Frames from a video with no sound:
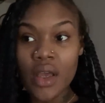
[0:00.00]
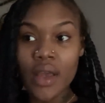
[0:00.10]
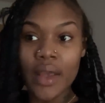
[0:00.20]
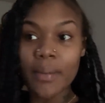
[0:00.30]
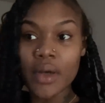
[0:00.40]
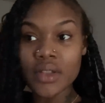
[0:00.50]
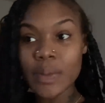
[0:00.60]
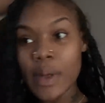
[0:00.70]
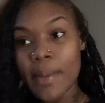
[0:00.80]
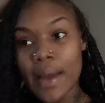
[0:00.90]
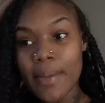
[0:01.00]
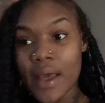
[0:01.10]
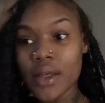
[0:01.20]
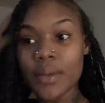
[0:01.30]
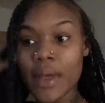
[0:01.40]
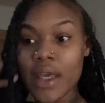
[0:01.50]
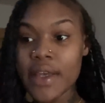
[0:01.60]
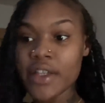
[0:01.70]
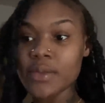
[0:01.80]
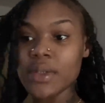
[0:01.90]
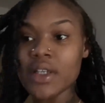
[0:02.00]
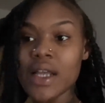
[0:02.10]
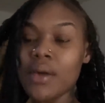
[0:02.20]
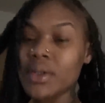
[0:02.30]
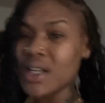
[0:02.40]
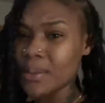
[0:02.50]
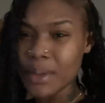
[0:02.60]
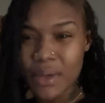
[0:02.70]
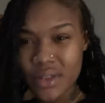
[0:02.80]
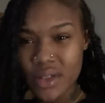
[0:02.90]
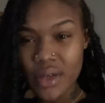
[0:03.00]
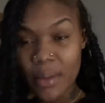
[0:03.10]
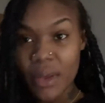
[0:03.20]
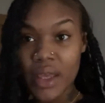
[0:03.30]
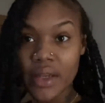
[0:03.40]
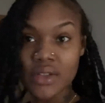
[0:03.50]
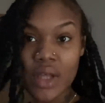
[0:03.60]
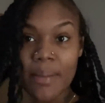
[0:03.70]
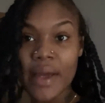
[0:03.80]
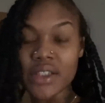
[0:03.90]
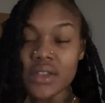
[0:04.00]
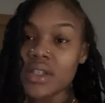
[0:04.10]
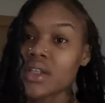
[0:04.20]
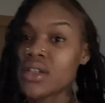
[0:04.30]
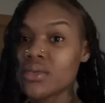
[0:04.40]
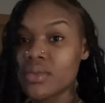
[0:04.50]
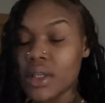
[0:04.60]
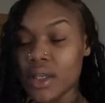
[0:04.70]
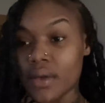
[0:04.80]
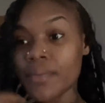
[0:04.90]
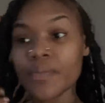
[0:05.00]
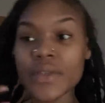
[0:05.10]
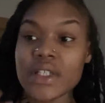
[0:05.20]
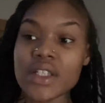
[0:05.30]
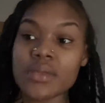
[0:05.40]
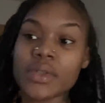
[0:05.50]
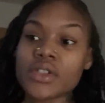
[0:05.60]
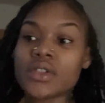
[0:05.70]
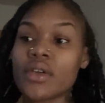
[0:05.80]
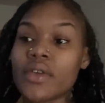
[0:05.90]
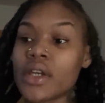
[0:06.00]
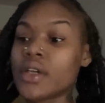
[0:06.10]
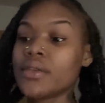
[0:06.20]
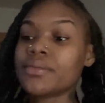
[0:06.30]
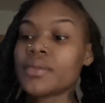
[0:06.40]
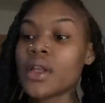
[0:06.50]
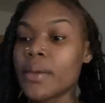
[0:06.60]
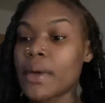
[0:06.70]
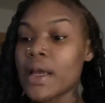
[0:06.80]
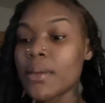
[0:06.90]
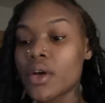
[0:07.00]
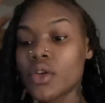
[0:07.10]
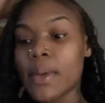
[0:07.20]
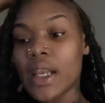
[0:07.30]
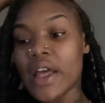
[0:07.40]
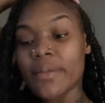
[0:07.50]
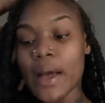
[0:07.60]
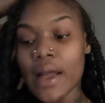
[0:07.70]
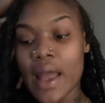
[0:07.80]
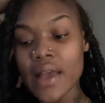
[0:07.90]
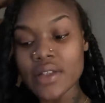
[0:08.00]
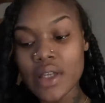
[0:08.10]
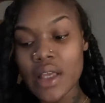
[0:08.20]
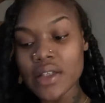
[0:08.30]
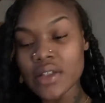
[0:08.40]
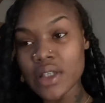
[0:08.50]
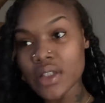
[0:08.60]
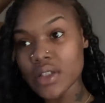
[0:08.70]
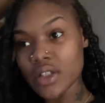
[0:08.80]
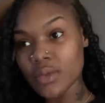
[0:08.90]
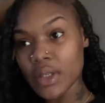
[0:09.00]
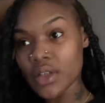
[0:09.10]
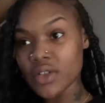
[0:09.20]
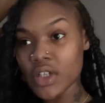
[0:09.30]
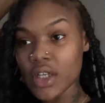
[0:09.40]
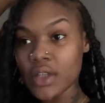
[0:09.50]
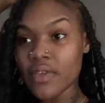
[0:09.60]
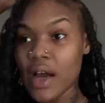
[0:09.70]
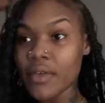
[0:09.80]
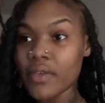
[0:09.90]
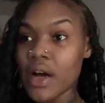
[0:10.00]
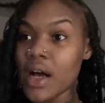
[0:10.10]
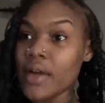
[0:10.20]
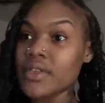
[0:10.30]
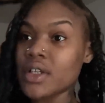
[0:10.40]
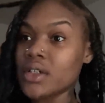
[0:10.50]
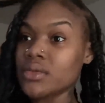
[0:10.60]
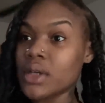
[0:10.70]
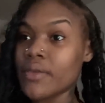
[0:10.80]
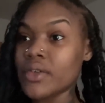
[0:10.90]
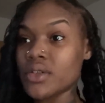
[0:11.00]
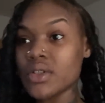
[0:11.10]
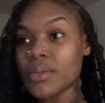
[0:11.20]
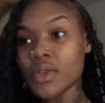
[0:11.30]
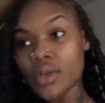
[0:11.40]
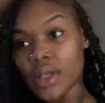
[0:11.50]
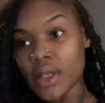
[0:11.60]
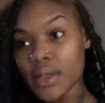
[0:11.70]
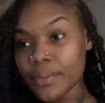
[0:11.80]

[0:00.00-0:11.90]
and post them on my backup page because i really don't be posting on that page so i might just get cute and take some pictures over there um i am gonna do my live podcast today at six as well it's currently 505 so i'm gonna do some quick